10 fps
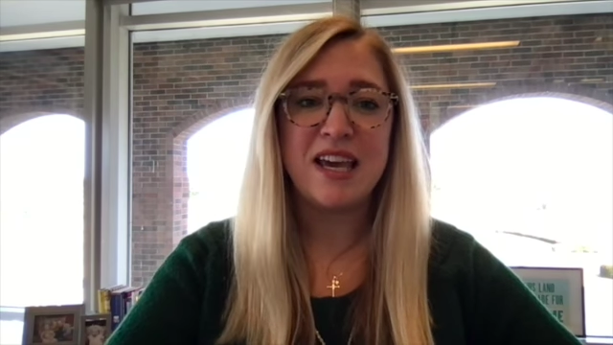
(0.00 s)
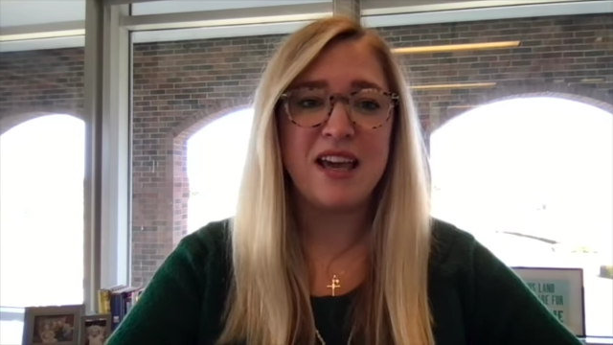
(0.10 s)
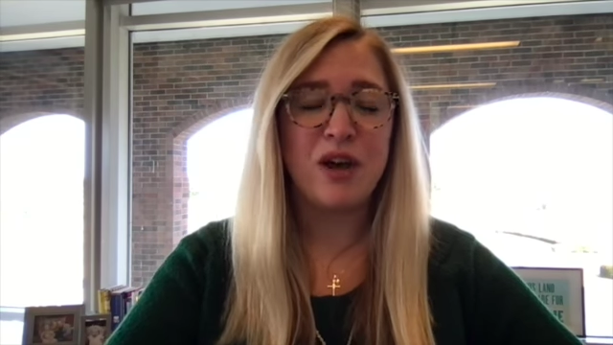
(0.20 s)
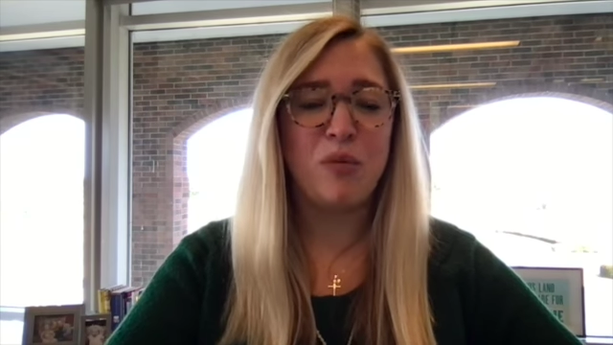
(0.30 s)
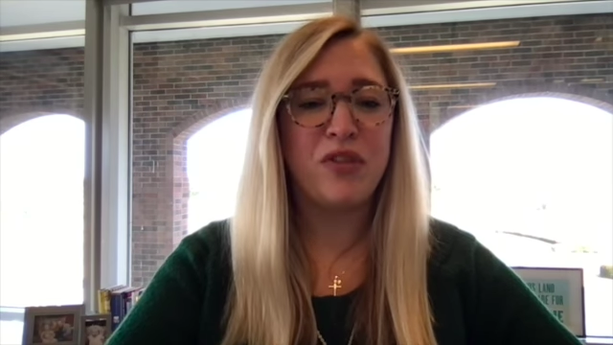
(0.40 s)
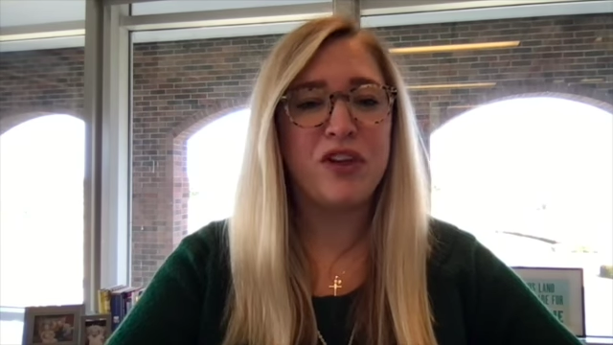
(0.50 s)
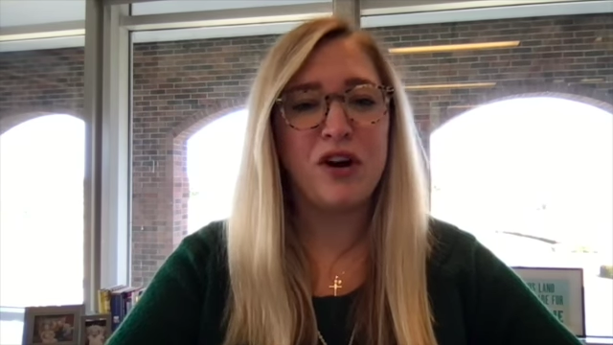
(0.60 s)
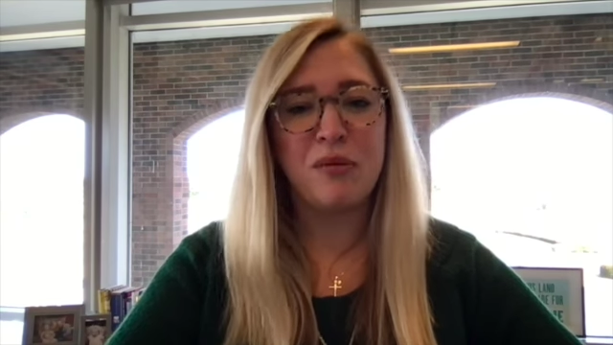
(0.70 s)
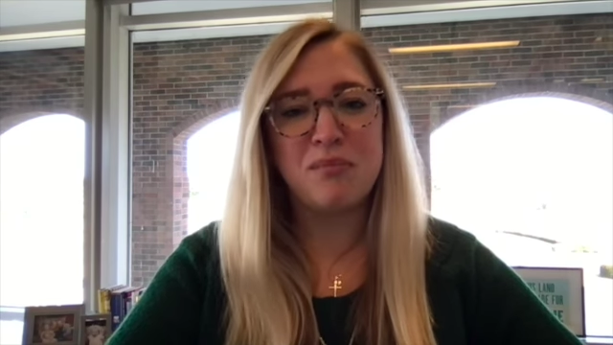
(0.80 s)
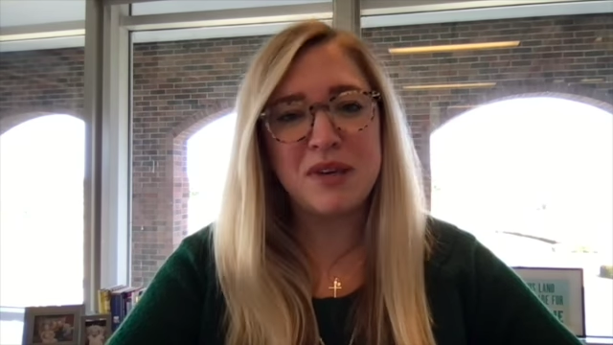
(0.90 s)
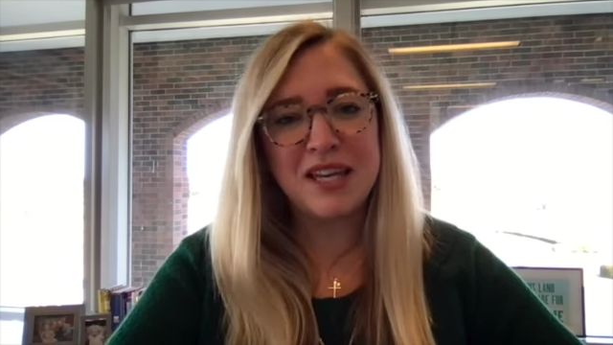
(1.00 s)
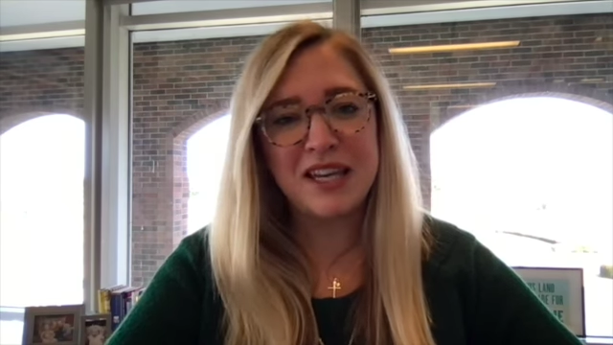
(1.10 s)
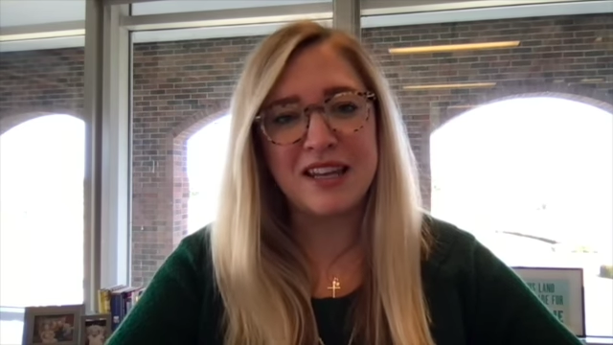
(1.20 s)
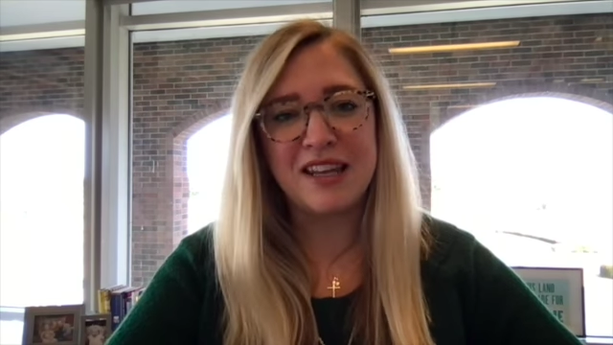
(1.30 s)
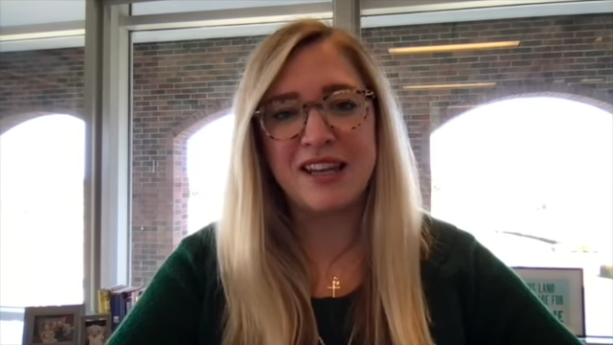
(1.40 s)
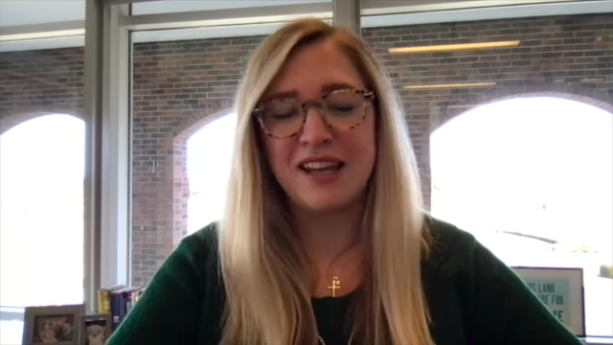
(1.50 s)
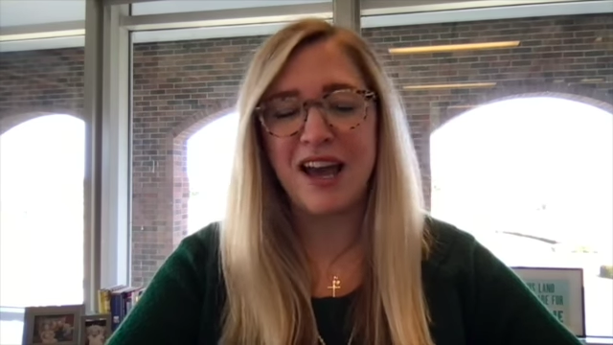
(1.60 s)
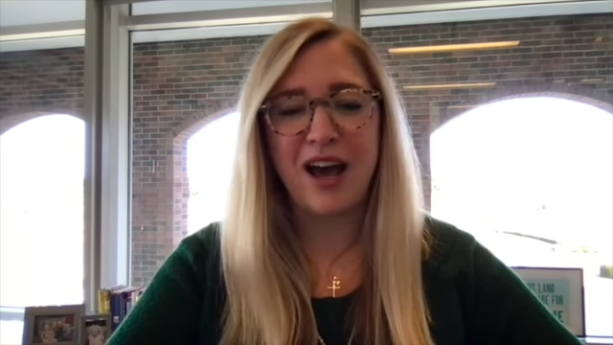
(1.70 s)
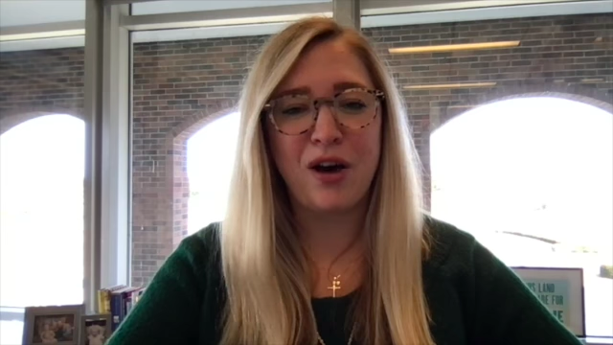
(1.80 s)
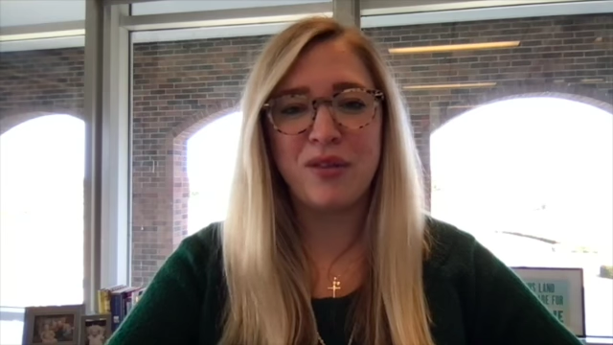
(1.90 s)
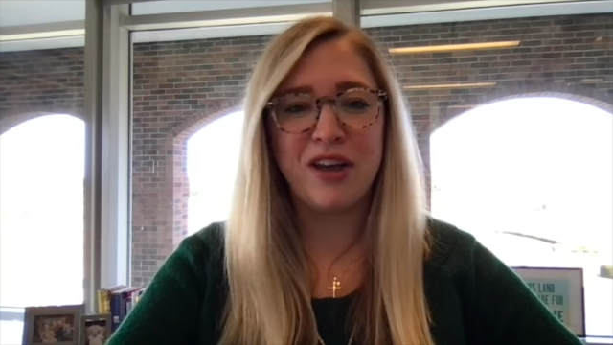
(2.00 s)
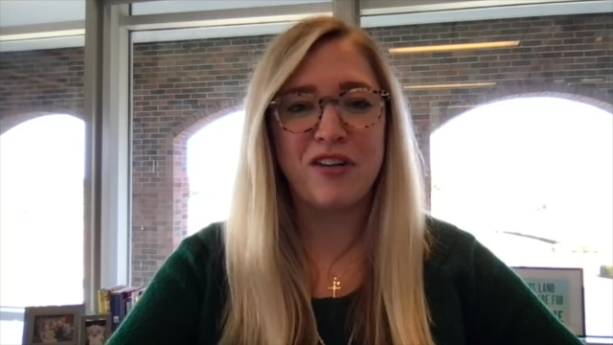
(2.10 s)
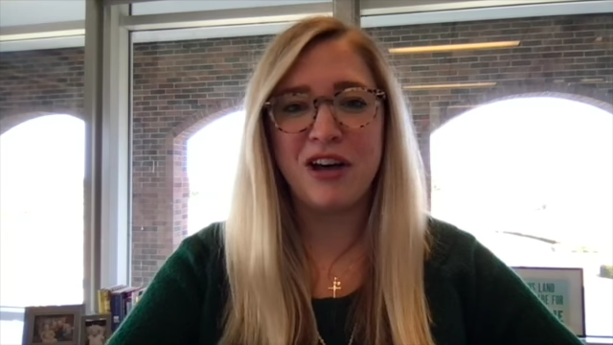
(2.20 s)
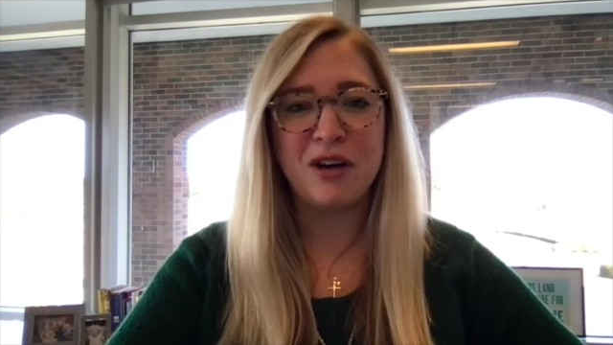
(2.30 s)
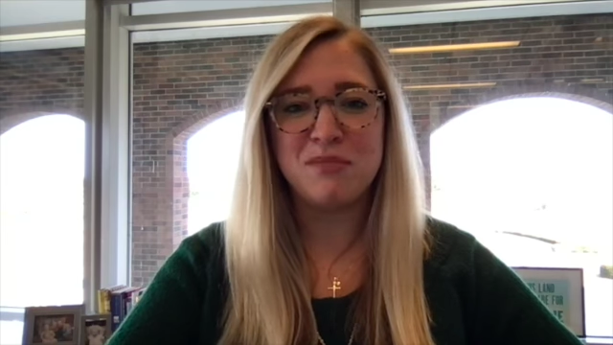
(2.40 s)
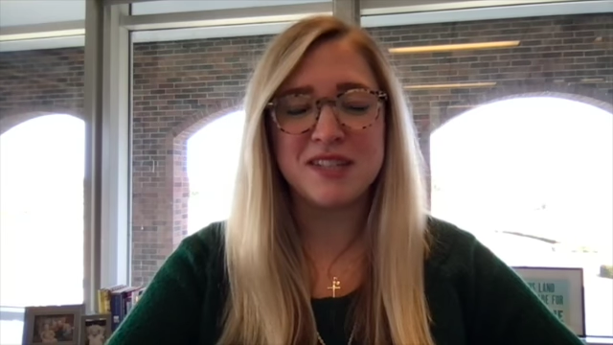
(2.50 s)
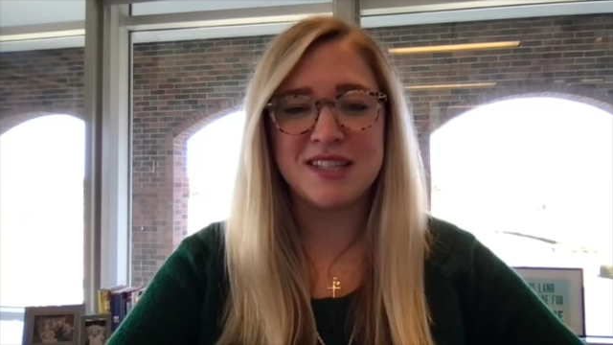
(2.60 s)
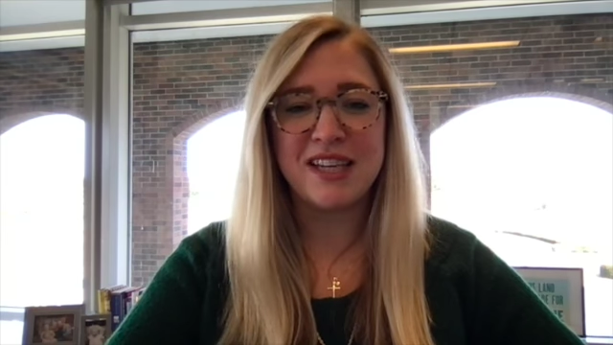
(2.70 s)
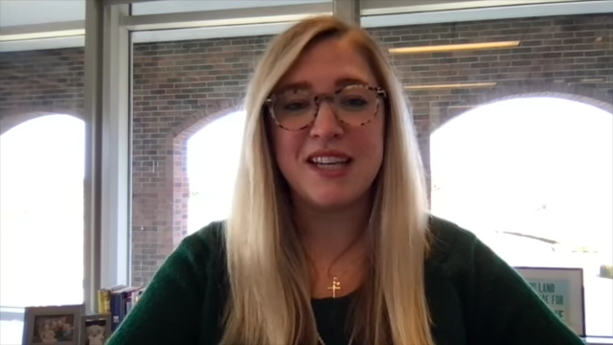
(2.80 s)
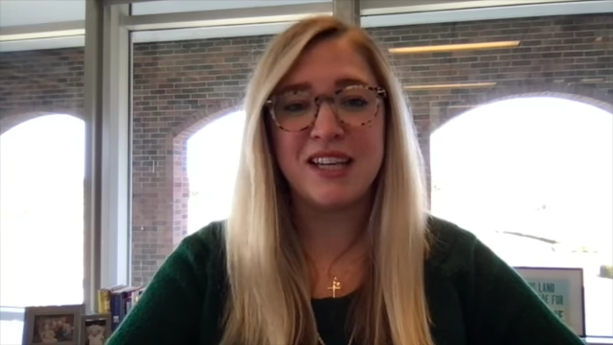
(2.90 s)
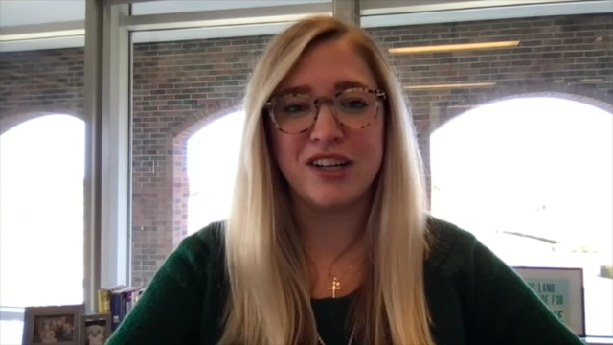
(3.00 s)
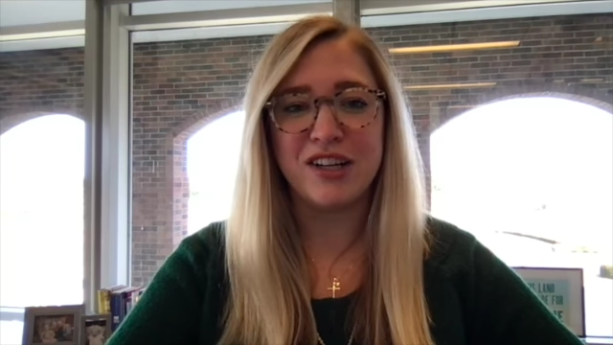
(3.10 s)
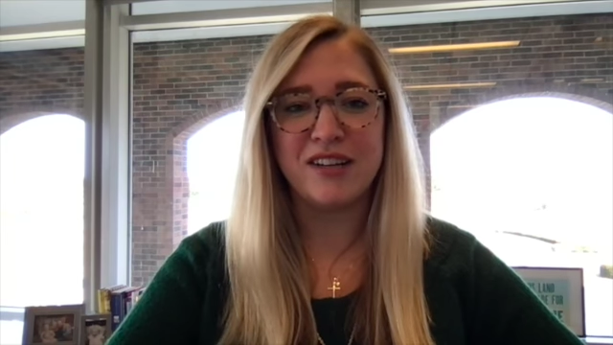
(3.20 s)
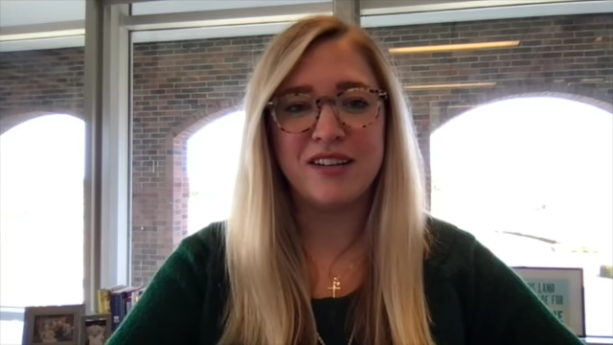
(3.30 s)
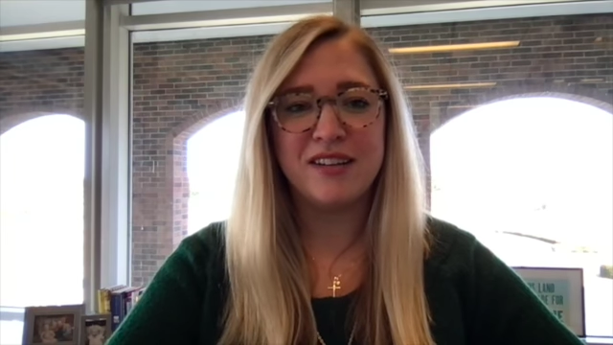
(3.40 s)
and what they all mean and how they all helped us get here.